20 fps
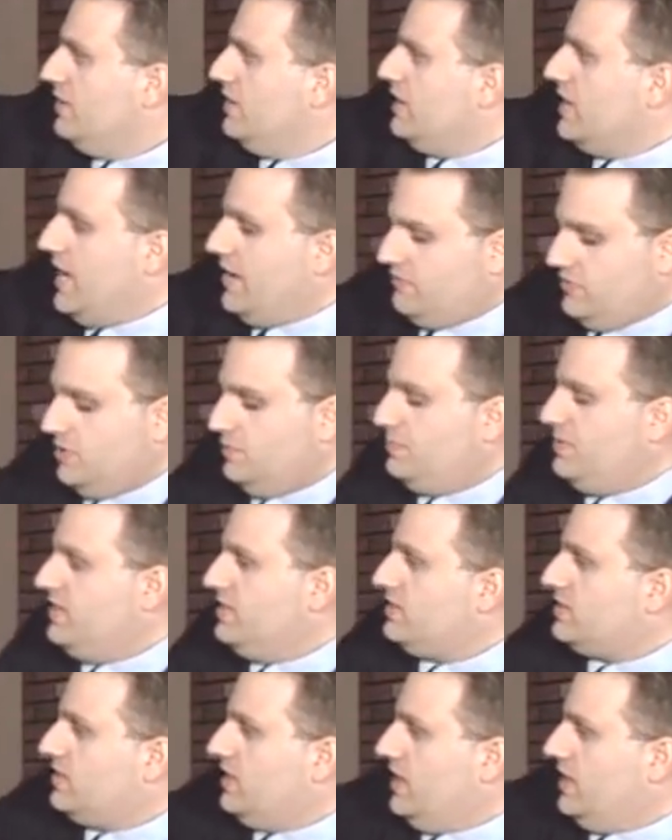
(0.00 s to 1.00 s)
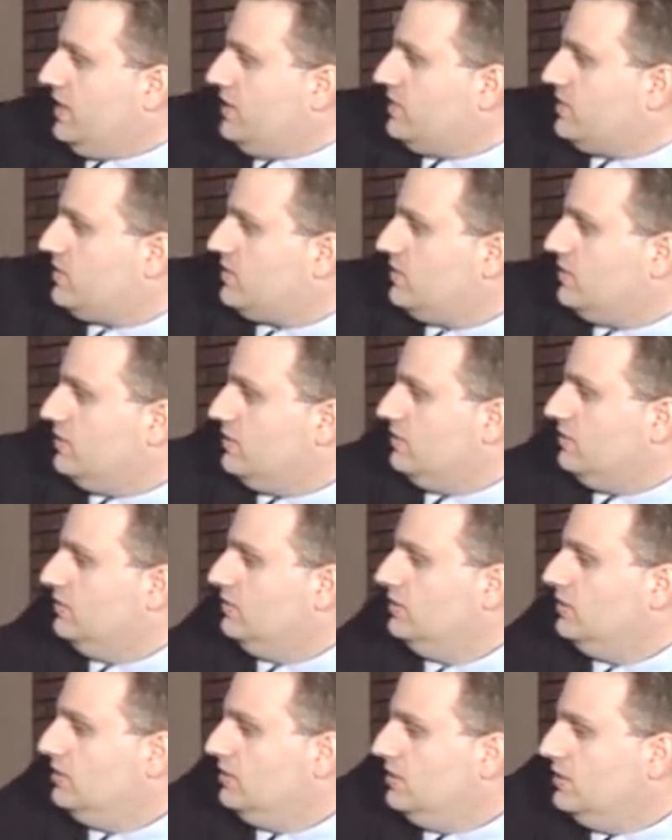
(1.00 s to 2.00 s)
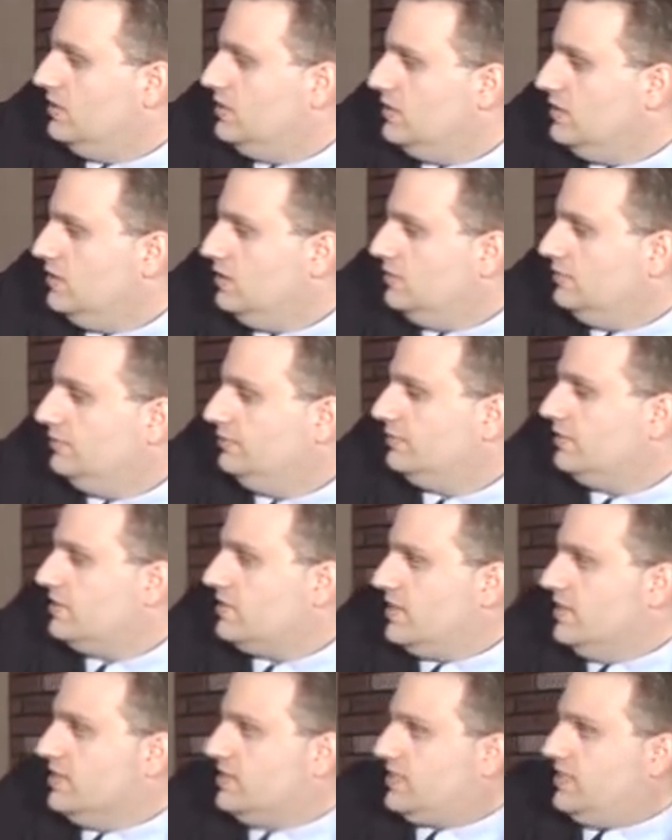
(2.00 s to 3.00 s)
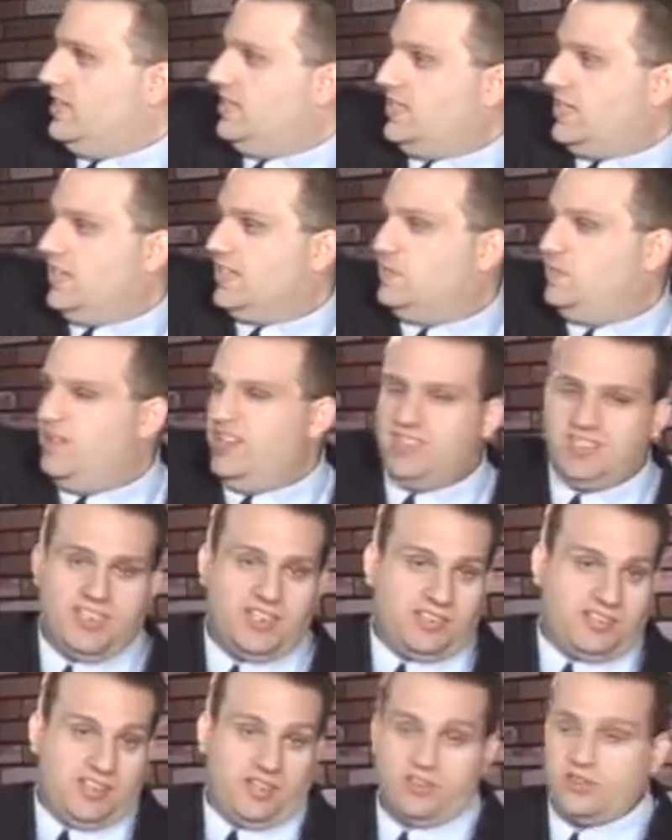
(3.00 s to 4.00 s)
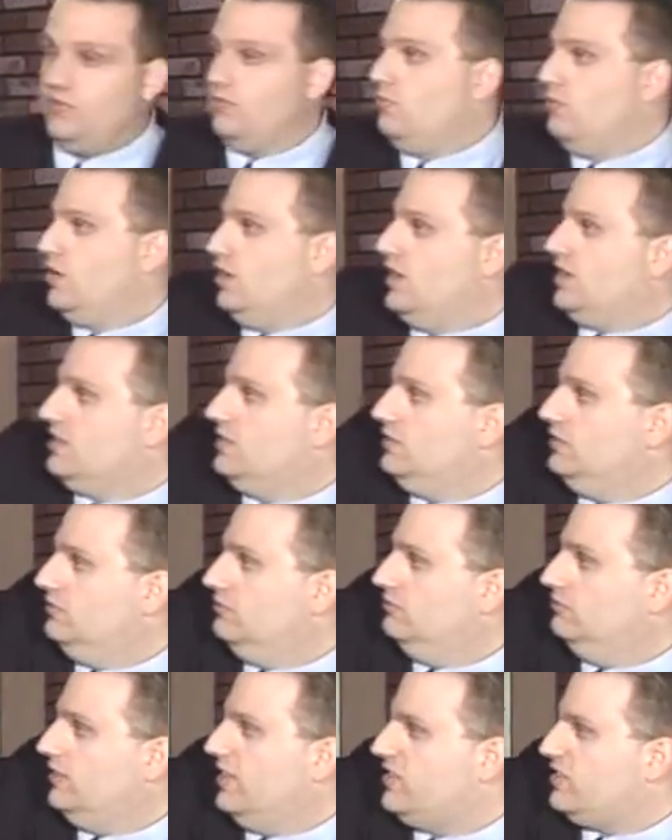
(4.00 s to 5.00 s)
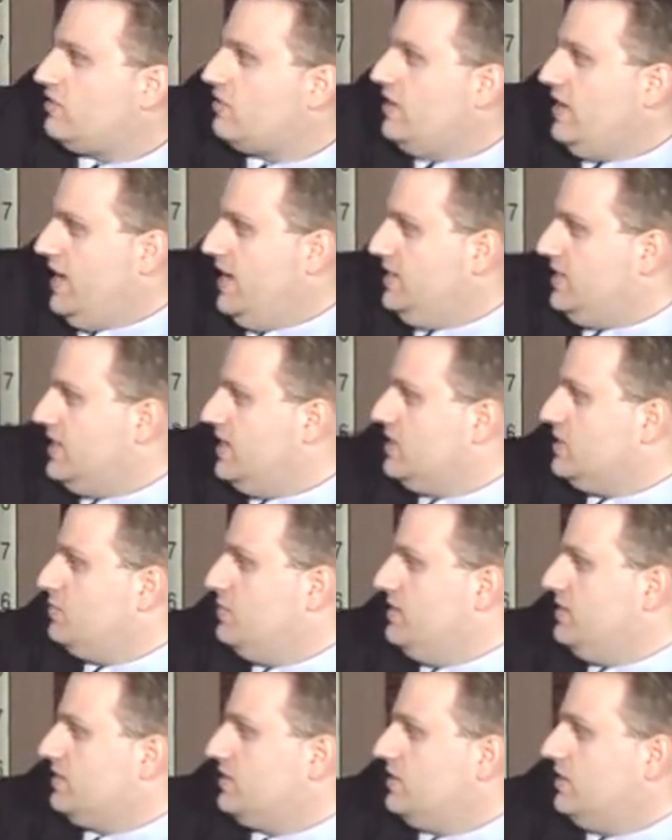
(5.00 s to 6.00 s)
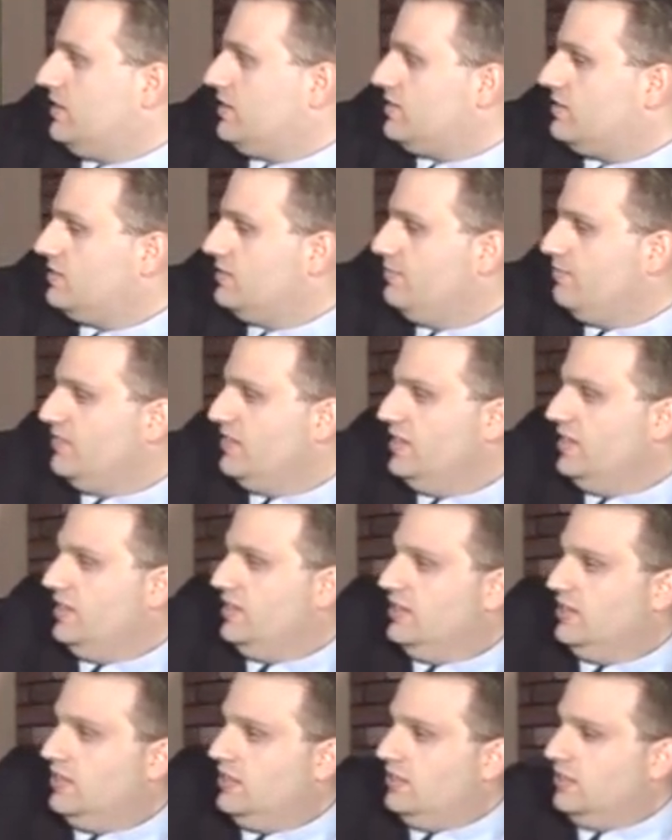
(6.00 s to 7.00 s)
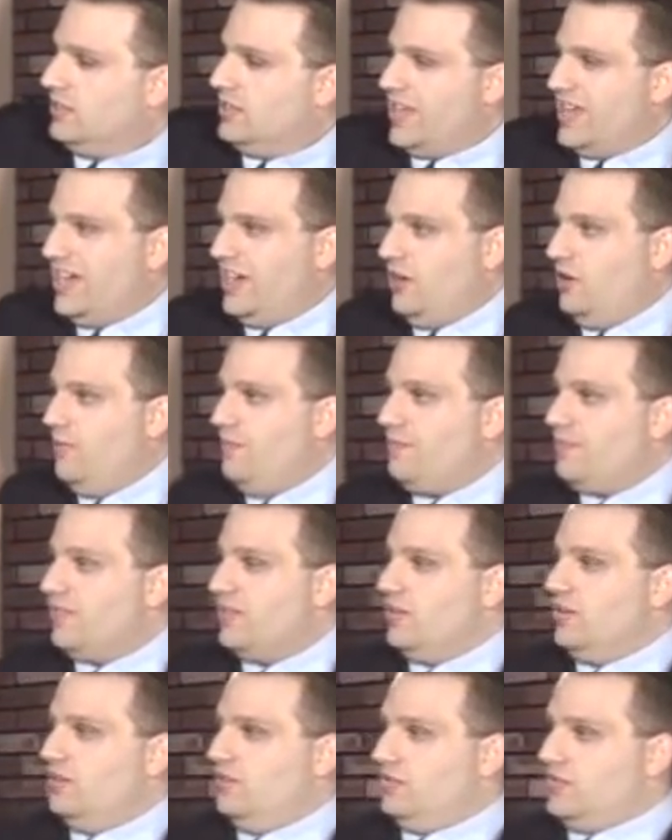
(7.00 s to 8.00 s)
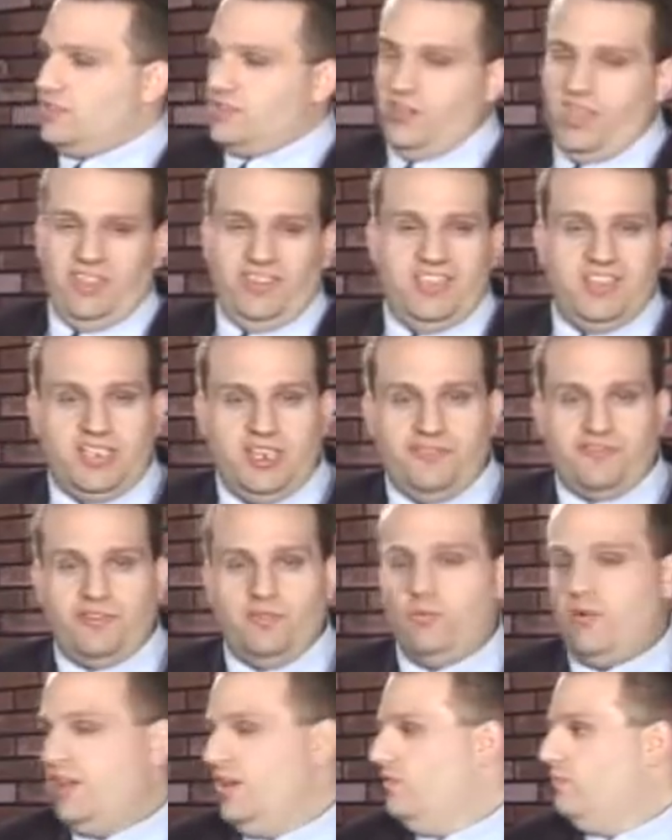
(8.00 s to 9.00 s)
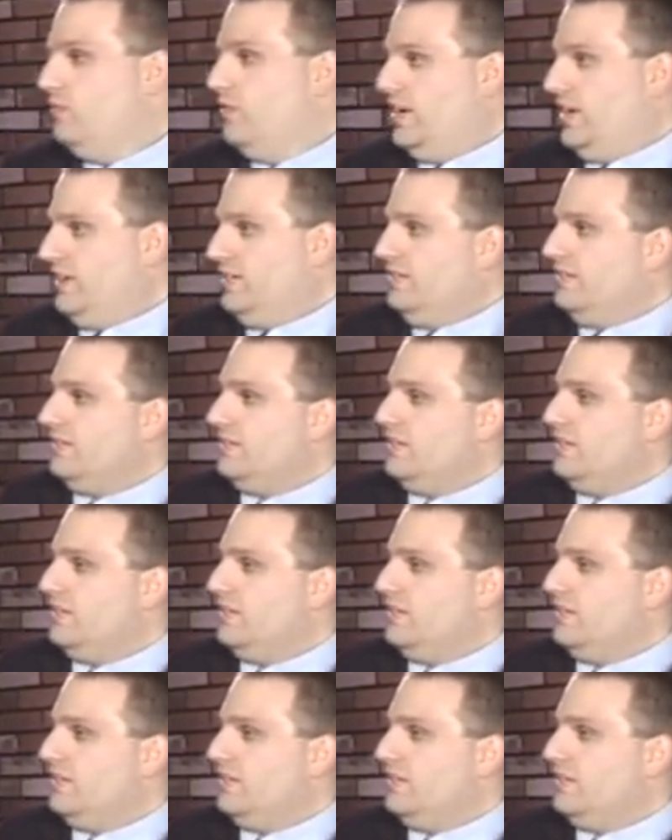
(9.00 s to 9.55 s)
after b6, since c takes b6 doesn't work, let's try a takes b6. Now, slightly different way of winning.